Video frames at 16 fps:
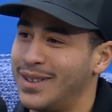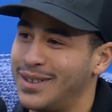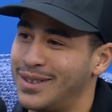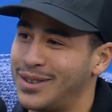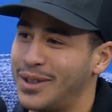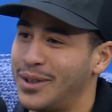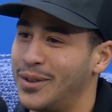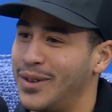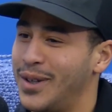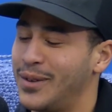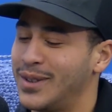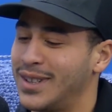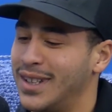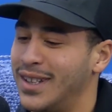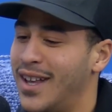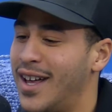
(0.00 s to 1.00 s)
So there
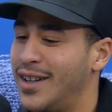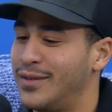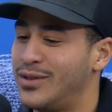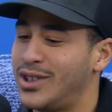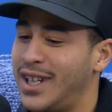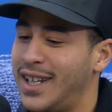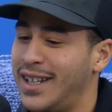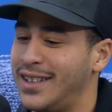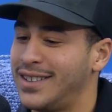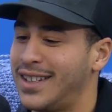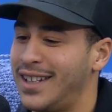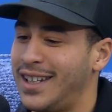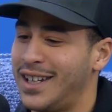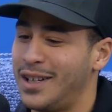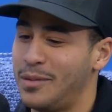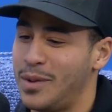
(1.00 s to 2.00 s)
was oh, a lot of change that
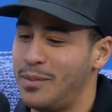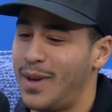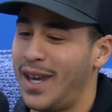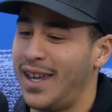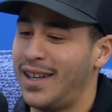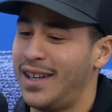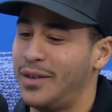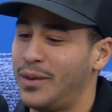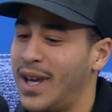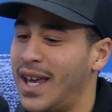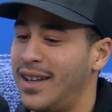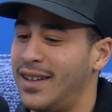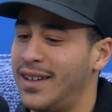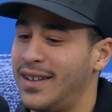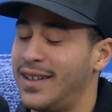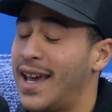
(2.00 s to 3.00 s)
needed to be made and we had
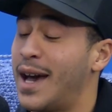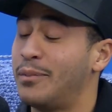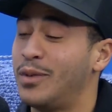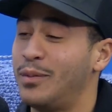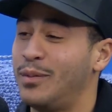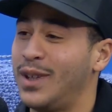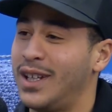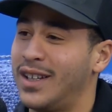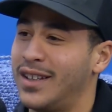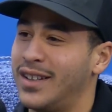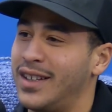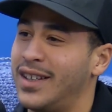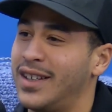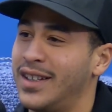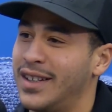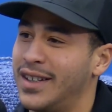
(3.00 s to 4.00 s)
to adapt immediately.